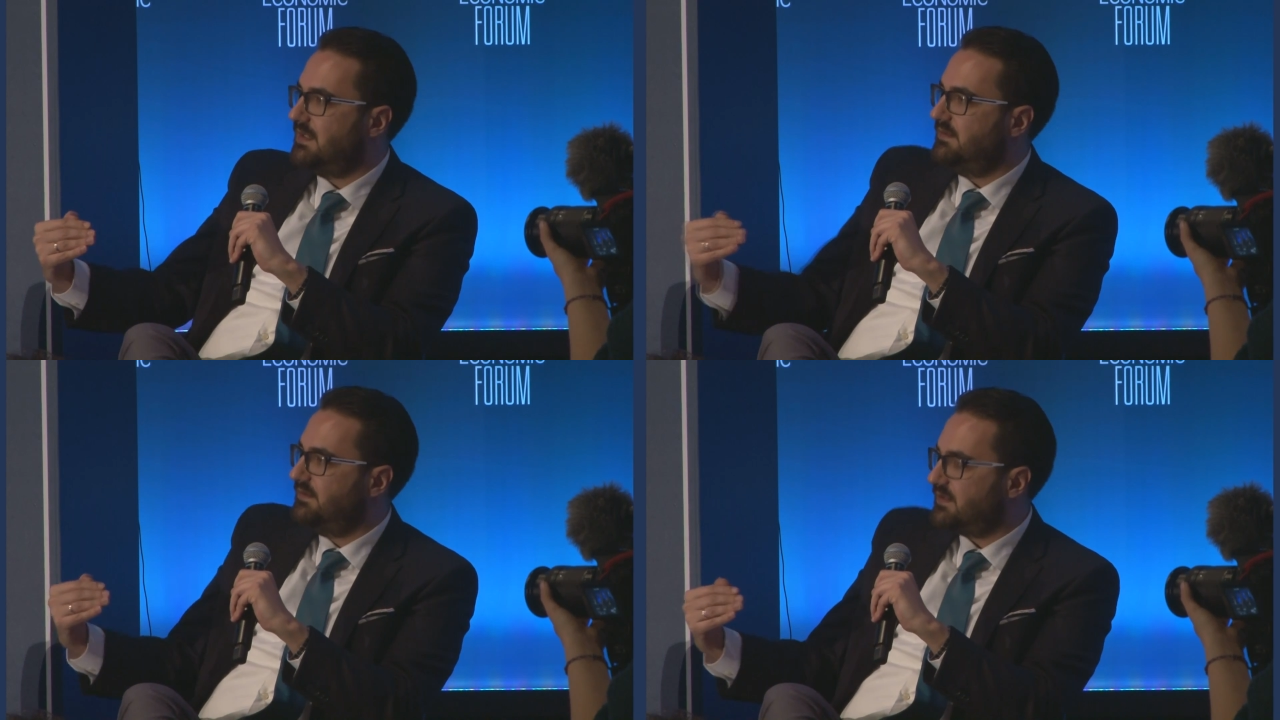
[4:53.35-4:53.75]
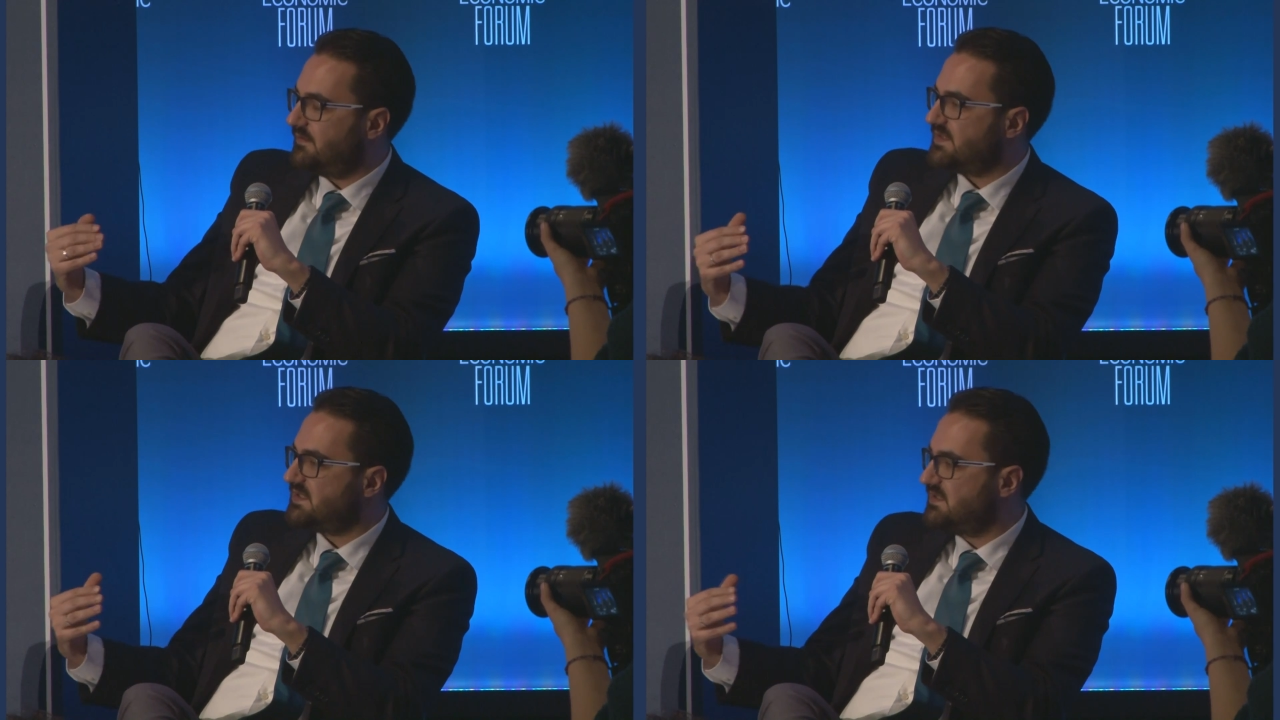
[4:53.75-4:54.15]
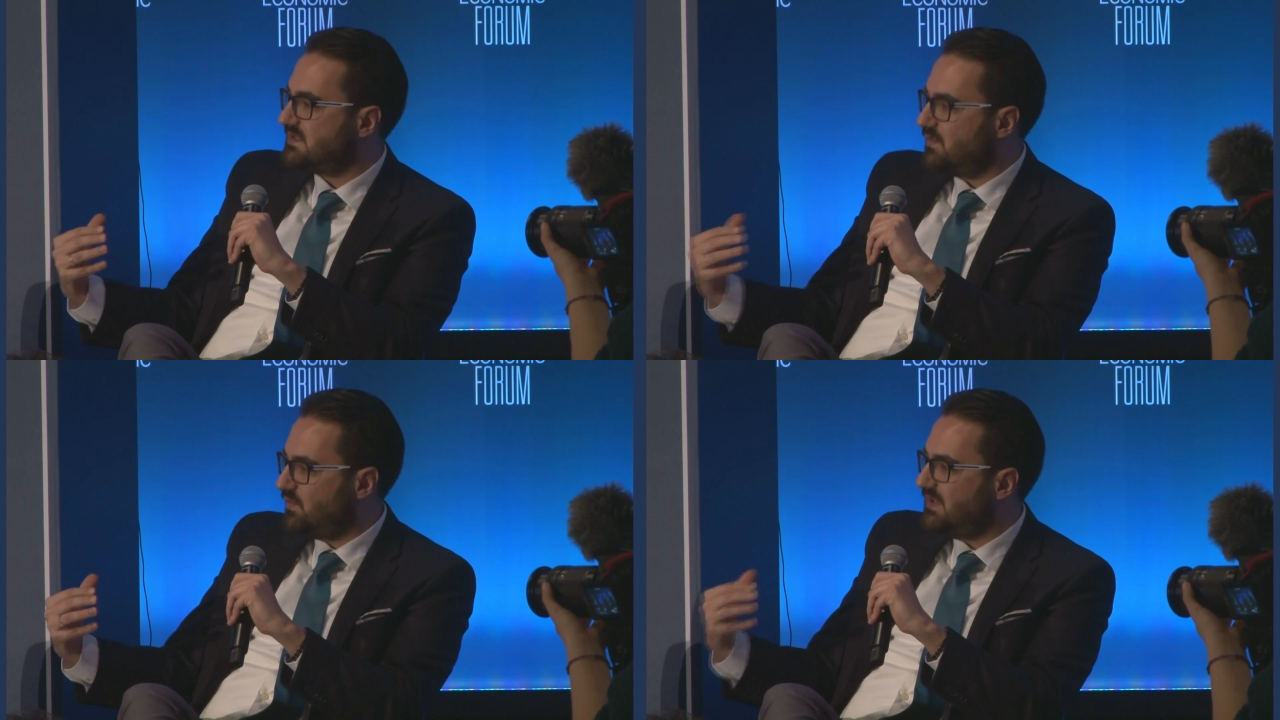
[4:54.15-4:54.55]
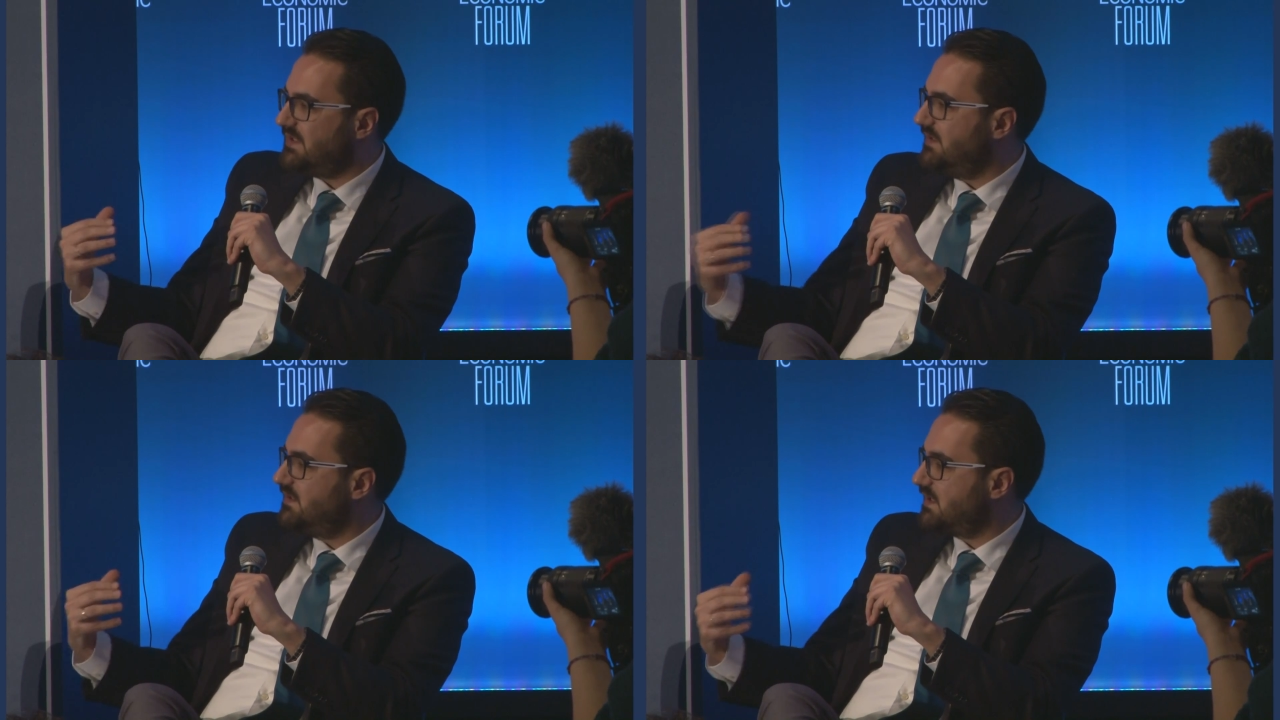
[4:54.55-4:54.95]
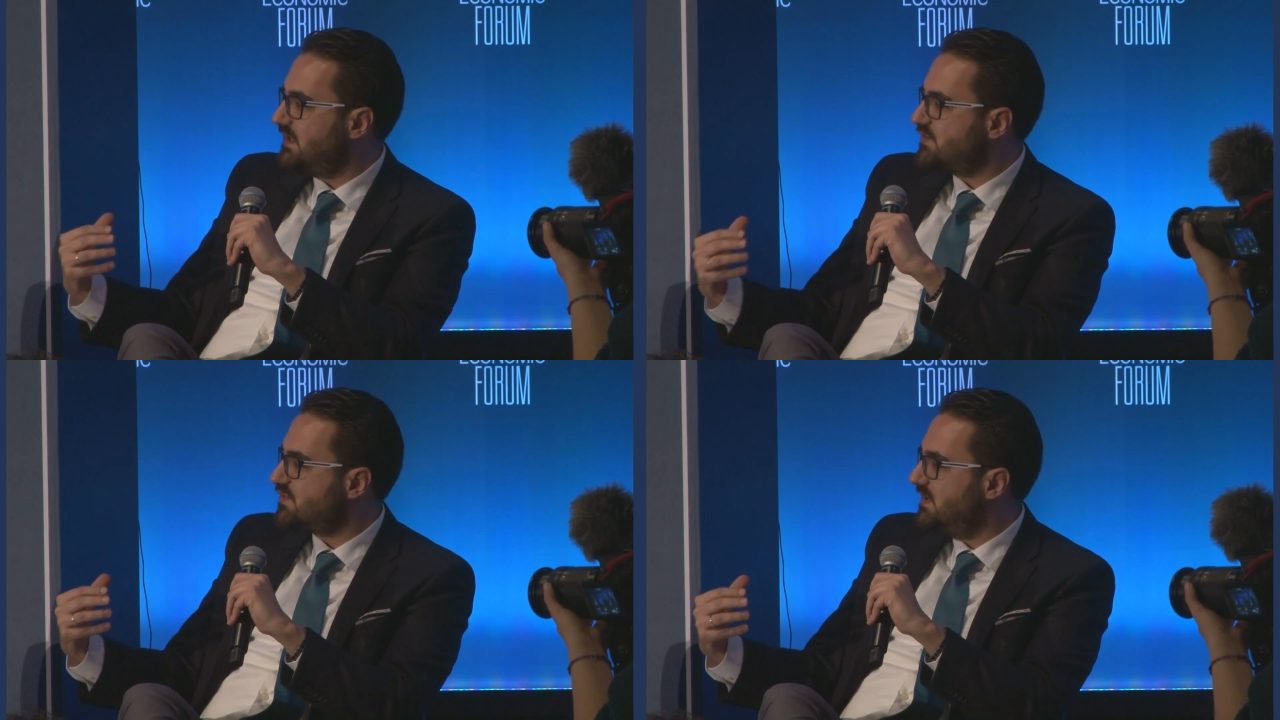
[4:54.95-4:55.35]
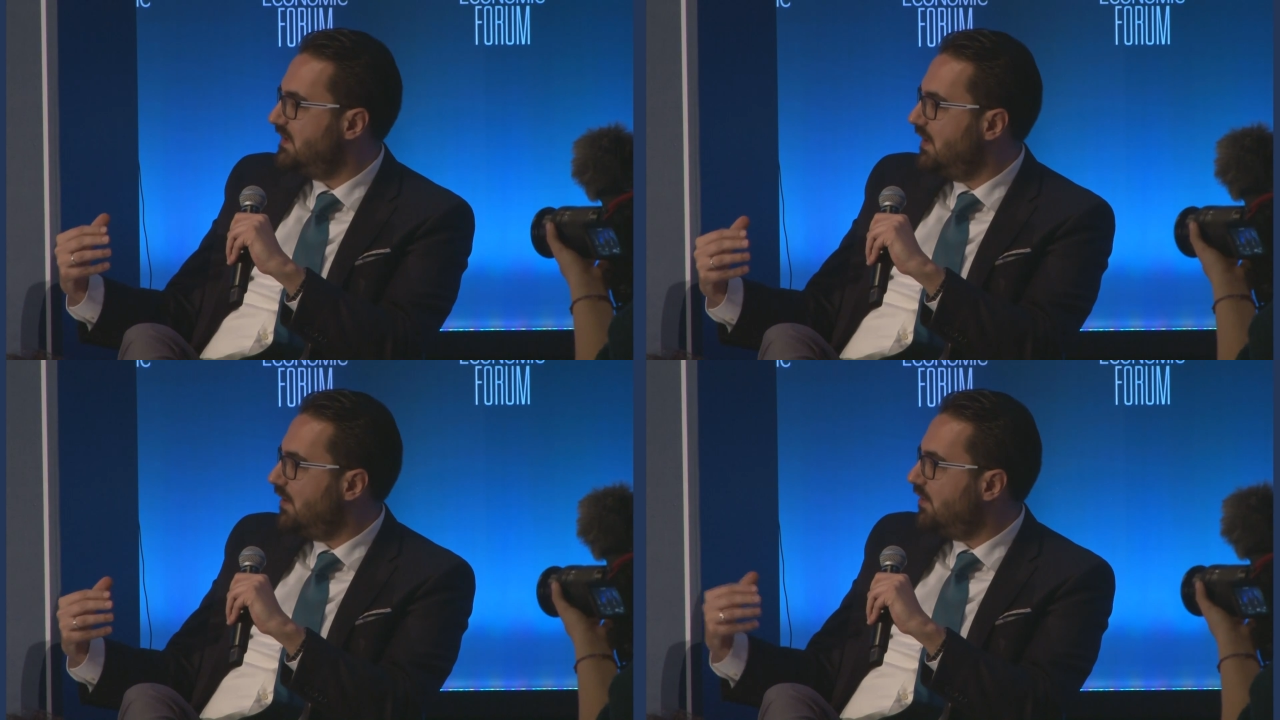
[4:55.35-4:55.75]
nervousness within the country